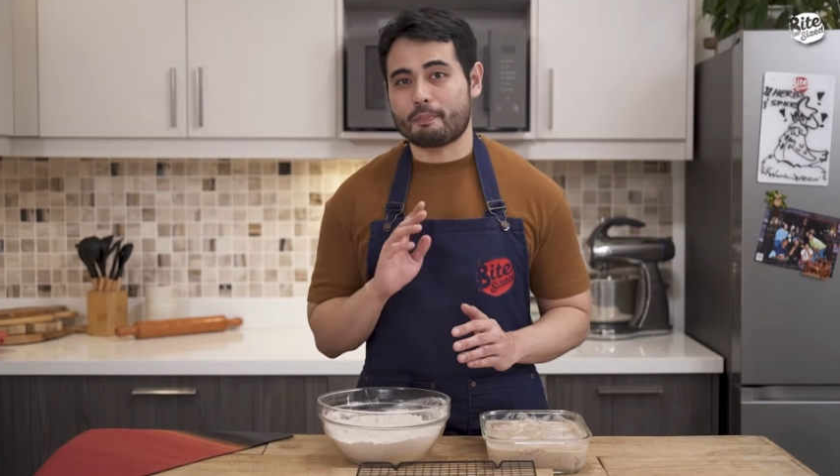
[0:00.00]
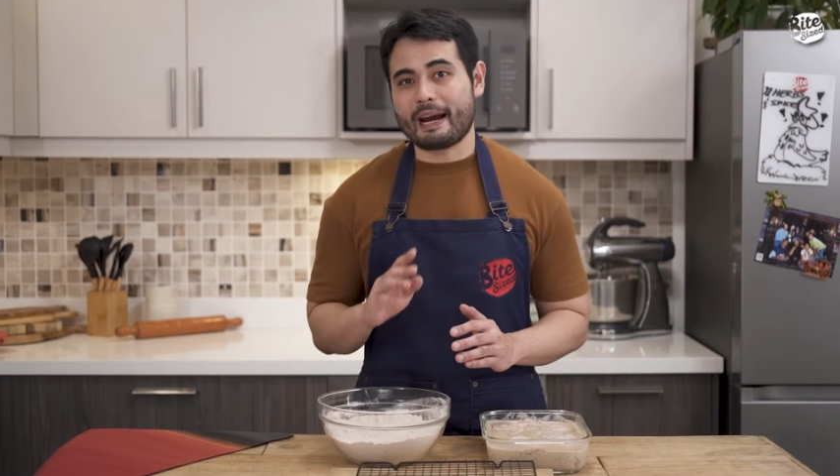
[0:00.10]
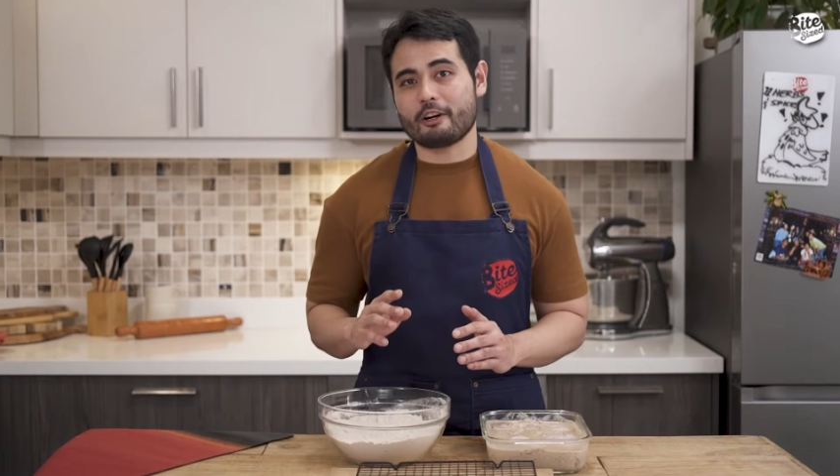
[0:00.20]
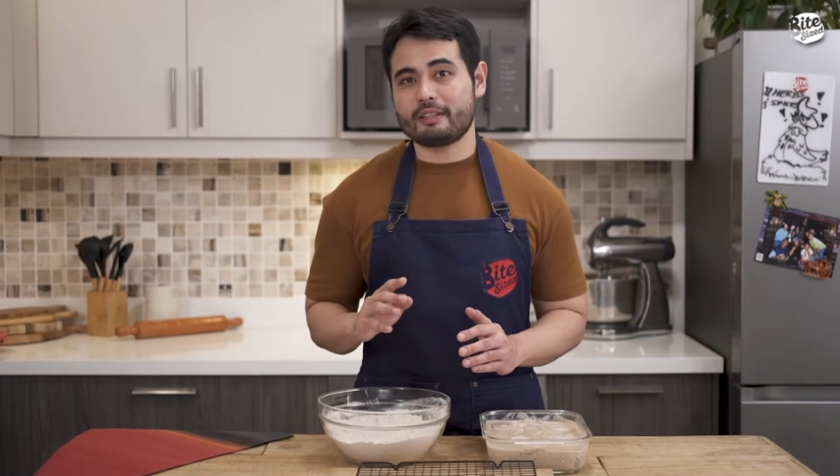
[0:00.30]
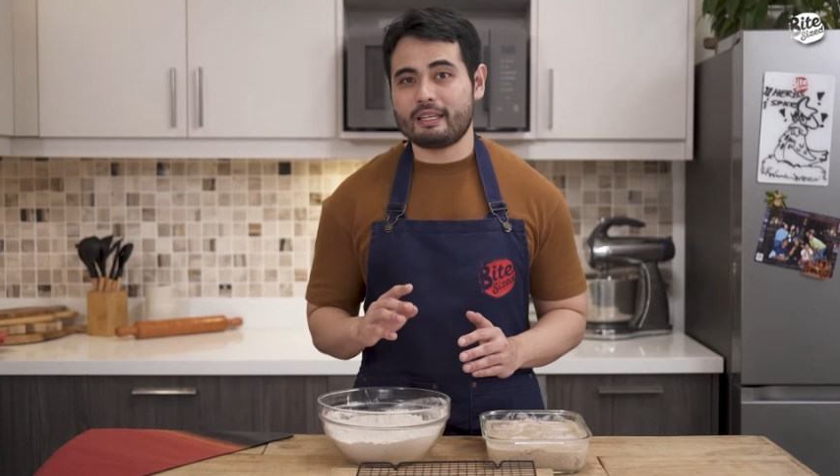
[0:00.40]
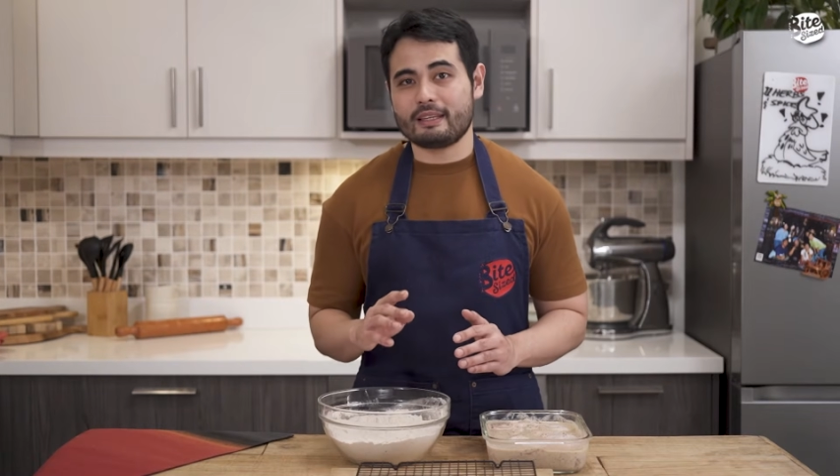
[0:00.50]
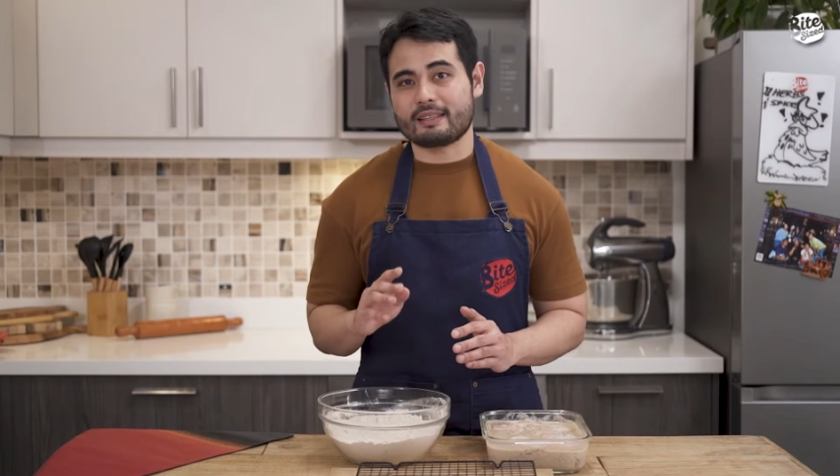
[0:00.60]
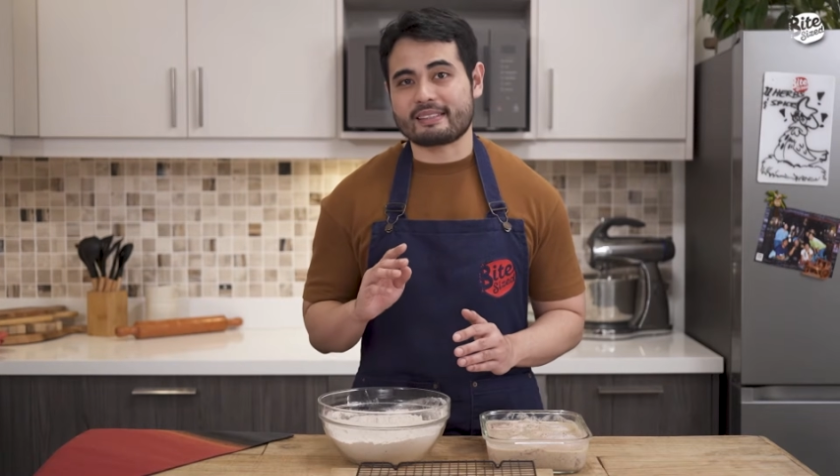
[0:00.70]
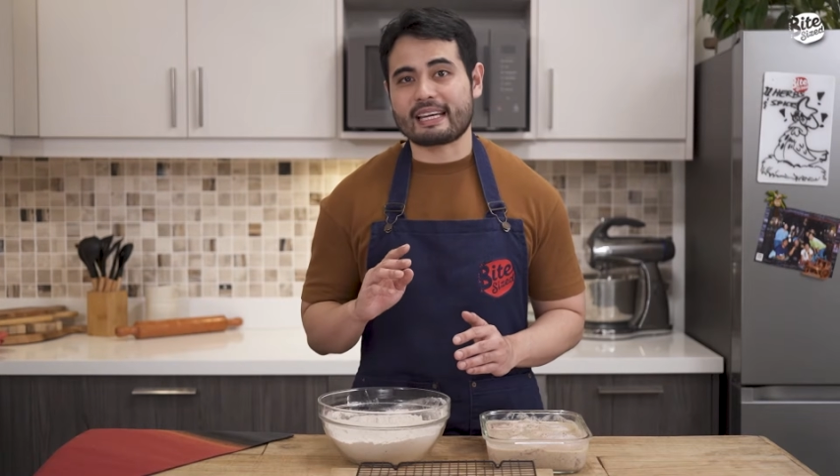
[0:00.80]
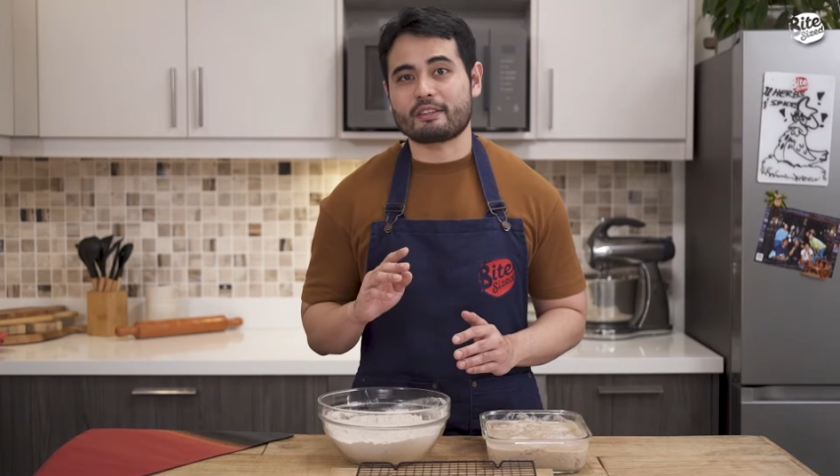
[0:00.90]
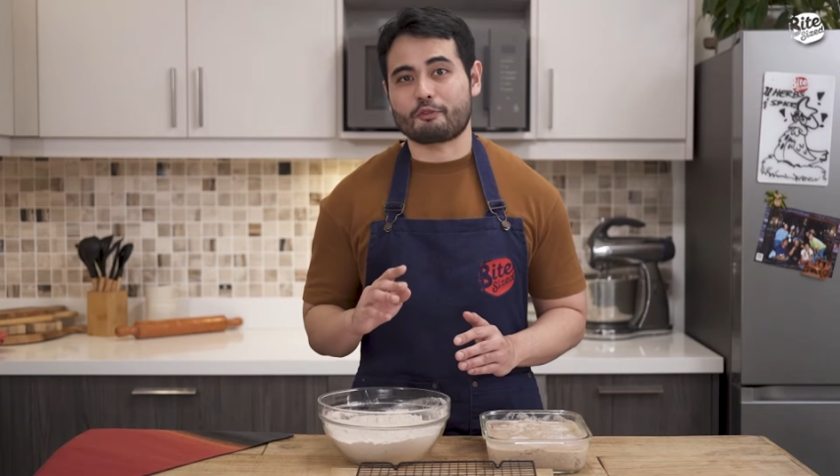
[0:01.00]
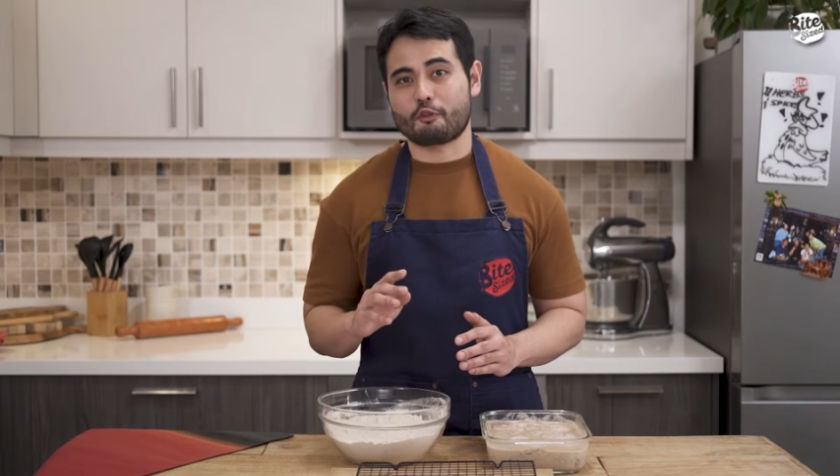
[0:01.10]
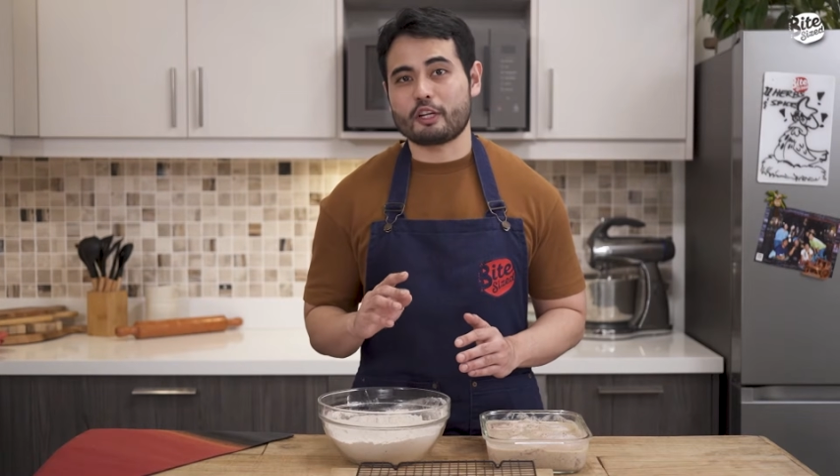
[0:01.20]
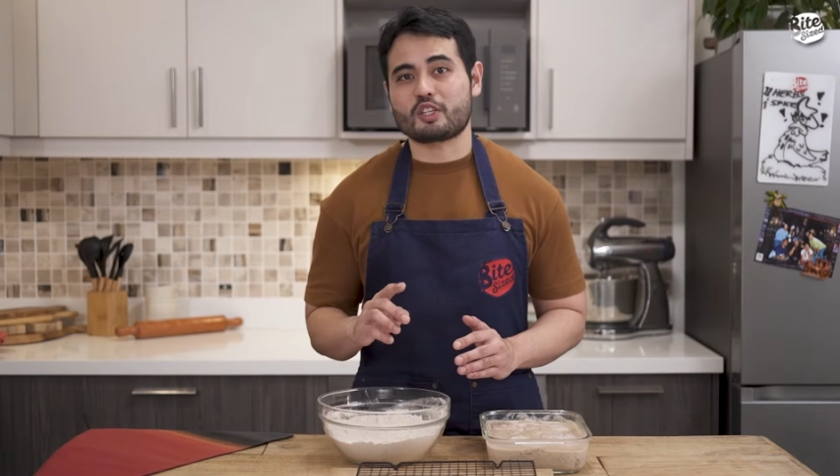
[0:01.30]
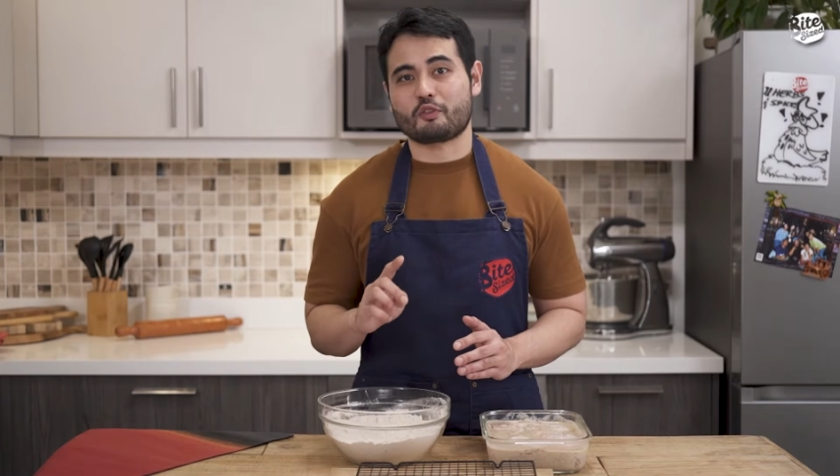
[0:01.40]
marinating inside the
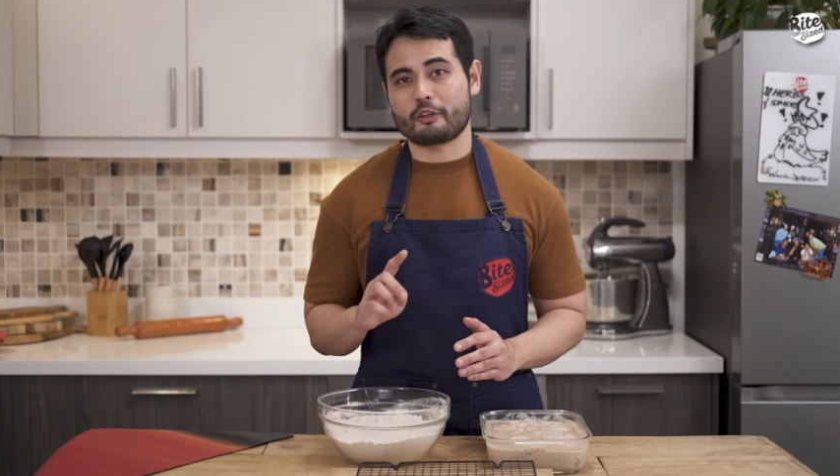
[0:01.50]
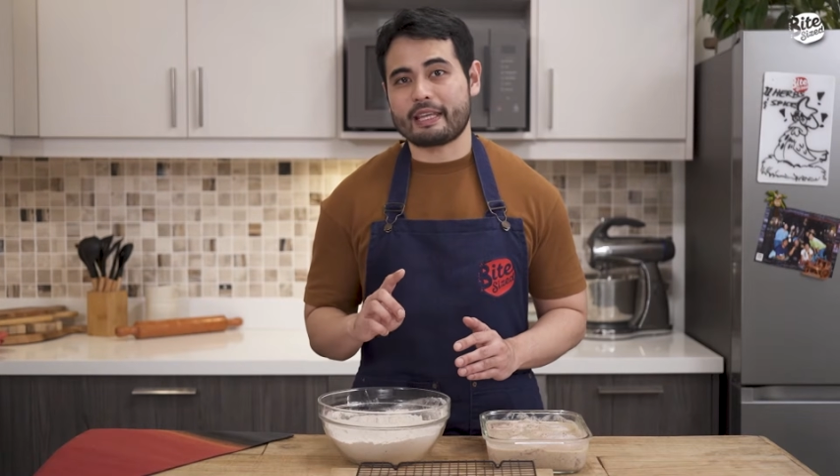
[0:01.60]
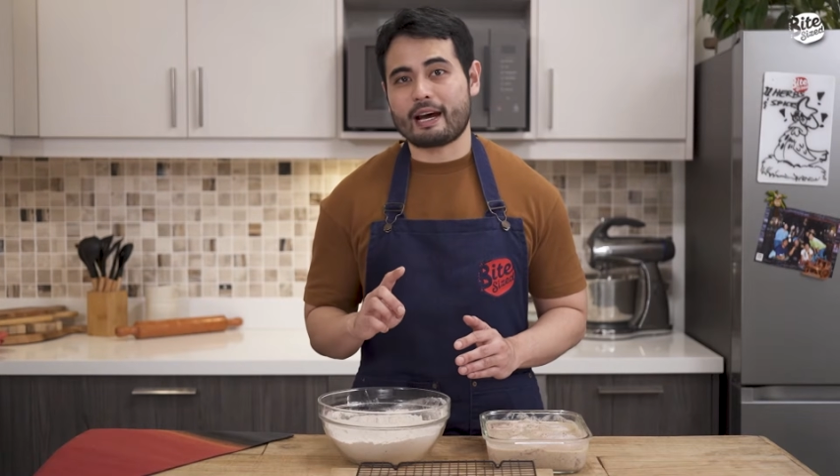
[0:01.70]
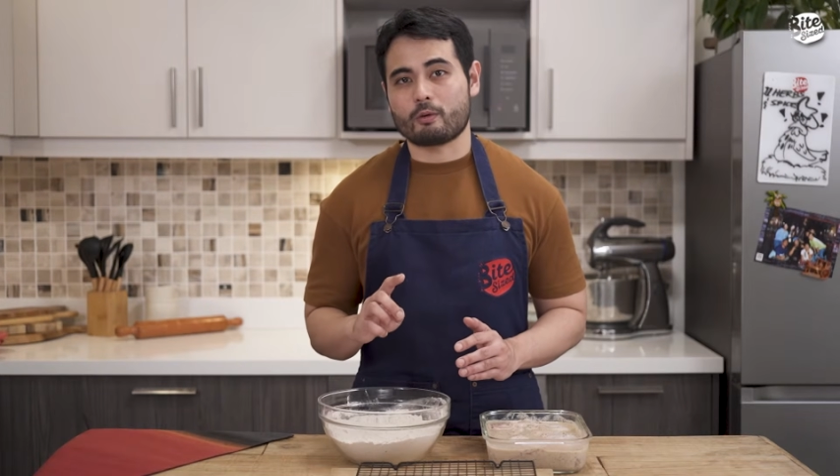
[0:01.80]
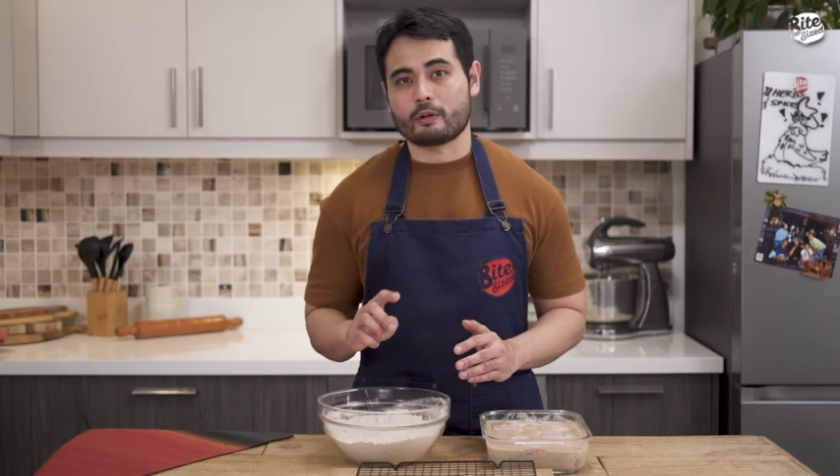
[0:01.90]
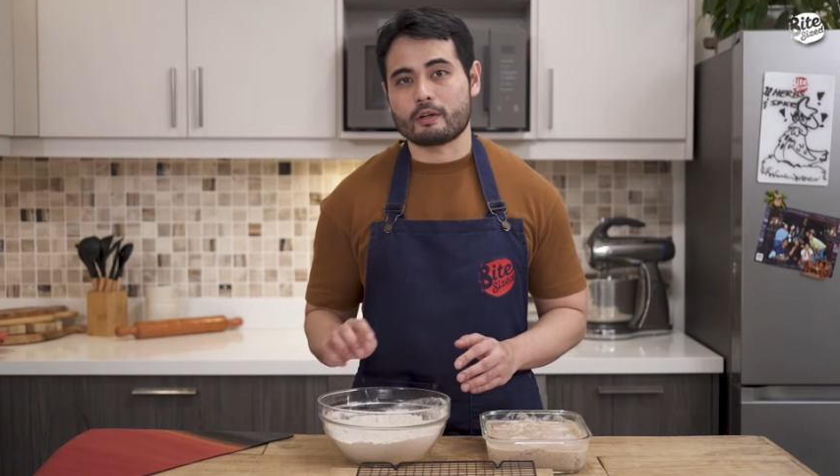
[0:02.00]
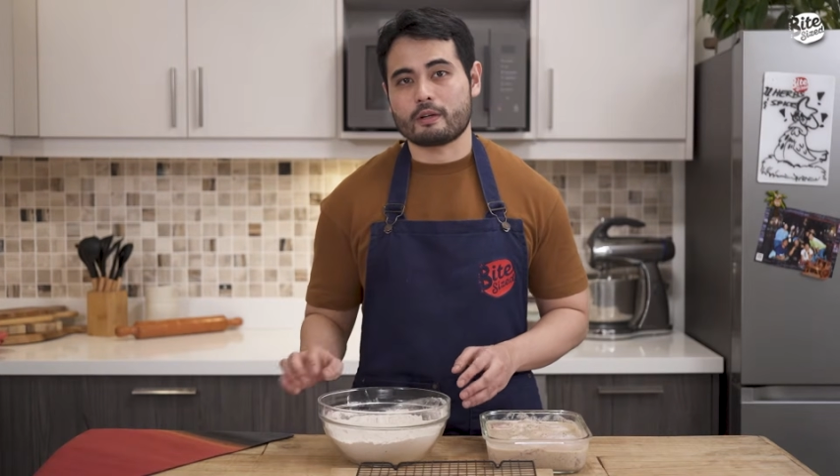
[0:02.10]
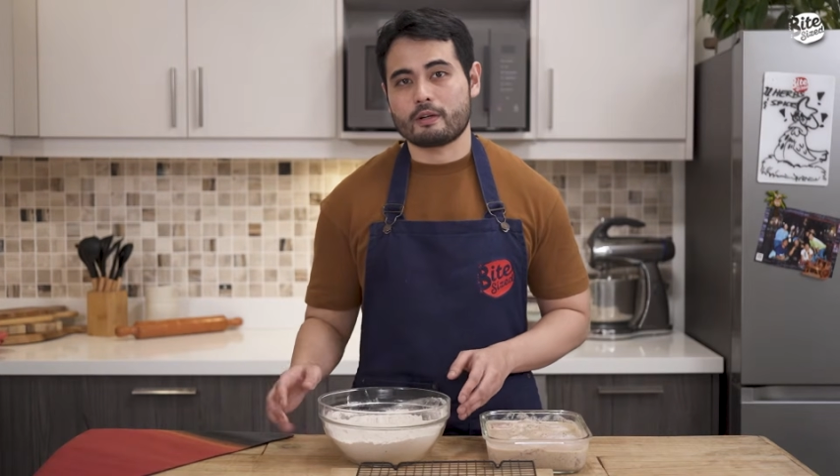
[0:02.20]
fridge for an hour.